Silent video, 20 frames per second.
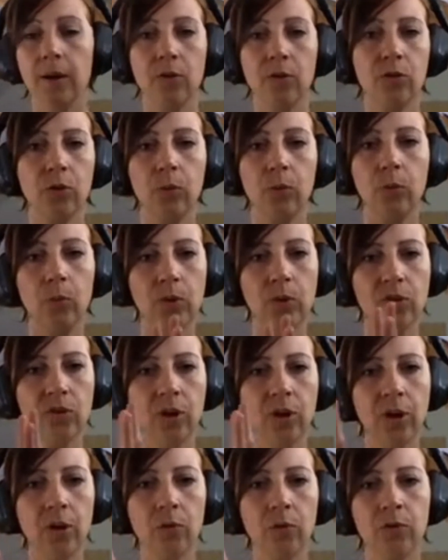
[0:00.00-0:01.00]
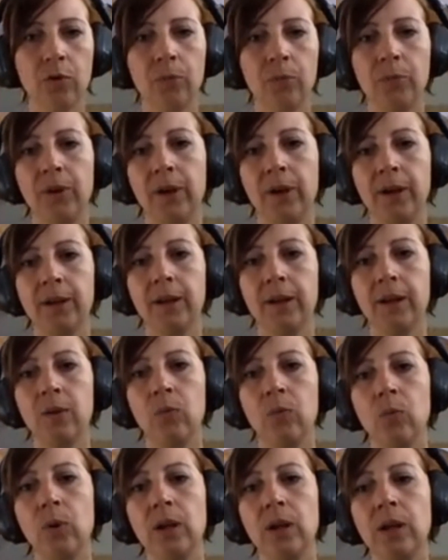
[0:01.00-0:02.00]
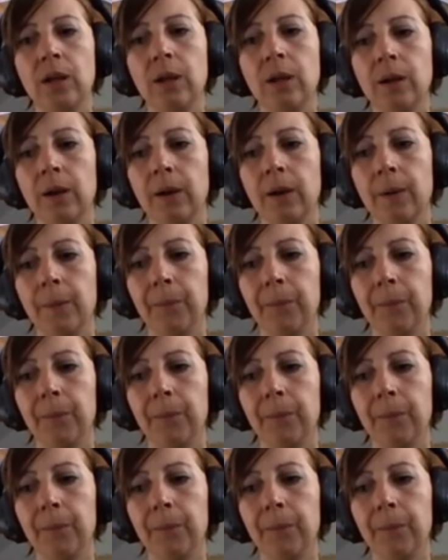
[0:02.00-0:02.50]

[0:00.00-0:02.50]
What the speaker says: And so we started from that, and we